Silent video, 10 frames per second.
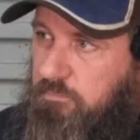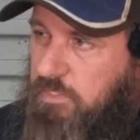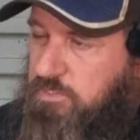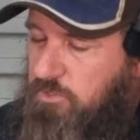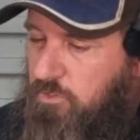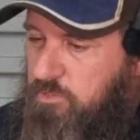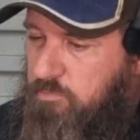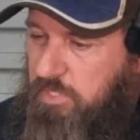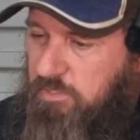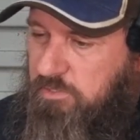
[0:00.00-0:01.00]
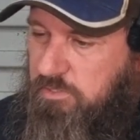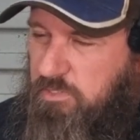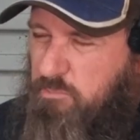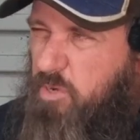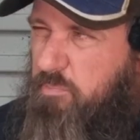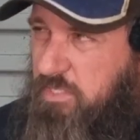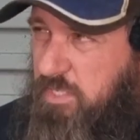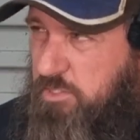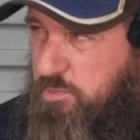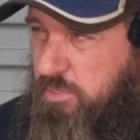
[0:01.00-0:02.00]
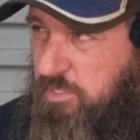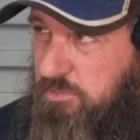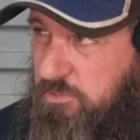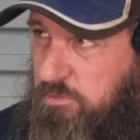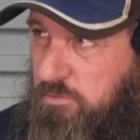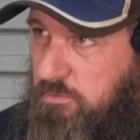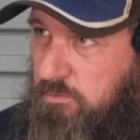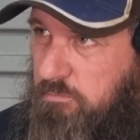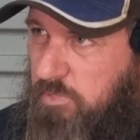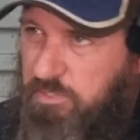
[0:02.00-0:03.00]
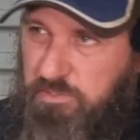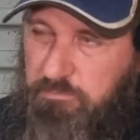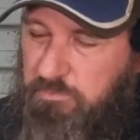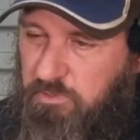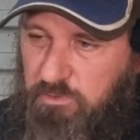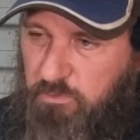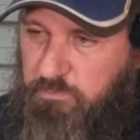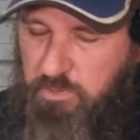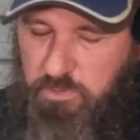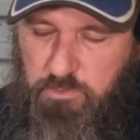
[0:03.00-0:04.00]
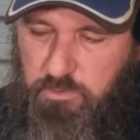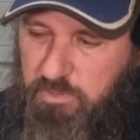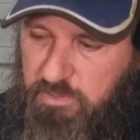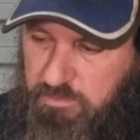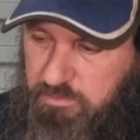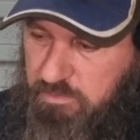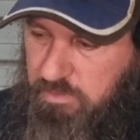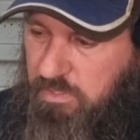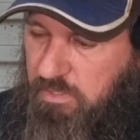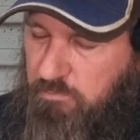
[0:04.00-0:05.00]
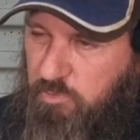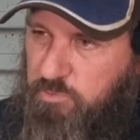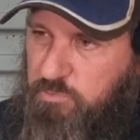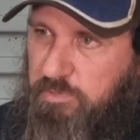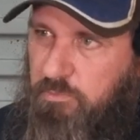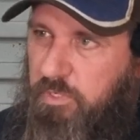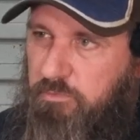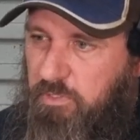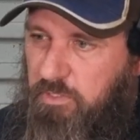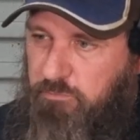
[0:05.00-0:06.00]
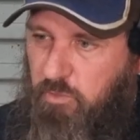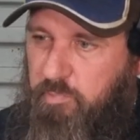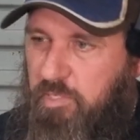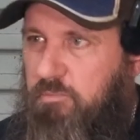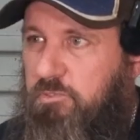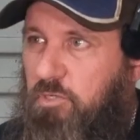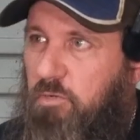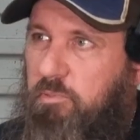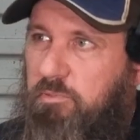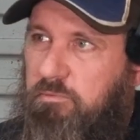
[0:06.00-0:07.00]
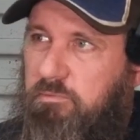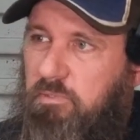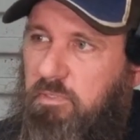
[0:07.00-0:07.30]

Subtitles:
It's still on the bench. There might be a casuarina too, but it didn't look very good either. It was one that went really floppy up the top, and